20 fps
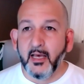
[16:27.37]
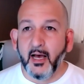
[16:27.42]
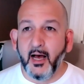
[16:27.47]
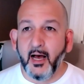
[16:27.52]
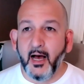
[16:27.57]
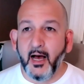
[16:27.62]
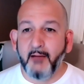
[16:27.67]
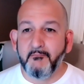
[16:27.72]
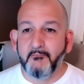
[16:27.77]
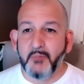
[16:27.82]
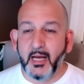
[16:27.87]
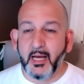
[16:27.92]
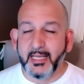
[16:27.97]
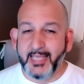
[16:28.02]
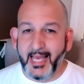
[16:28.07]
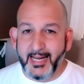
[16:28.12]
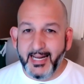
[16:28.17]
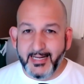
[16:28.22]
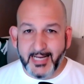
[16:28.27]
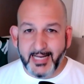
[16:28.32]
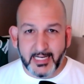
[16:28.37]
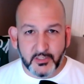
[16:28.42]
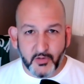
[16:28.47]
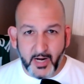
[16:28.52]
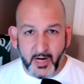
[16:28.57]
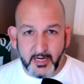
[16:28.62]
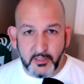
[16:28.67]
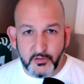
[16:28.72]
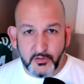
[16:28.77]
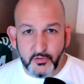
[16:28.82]
Again, not
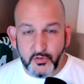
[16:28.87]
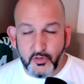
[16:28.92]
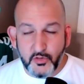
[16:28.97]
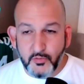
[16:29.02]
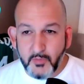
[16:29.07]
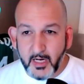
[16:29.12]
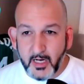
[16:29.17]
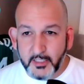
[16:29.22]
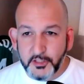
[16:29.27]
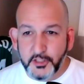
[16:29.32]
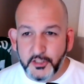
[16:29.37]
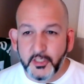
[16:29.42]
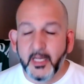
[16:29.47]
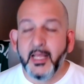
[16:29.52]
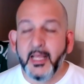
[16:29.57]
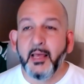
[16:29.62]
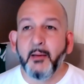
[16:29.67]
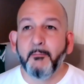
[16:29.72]
trying to do too much,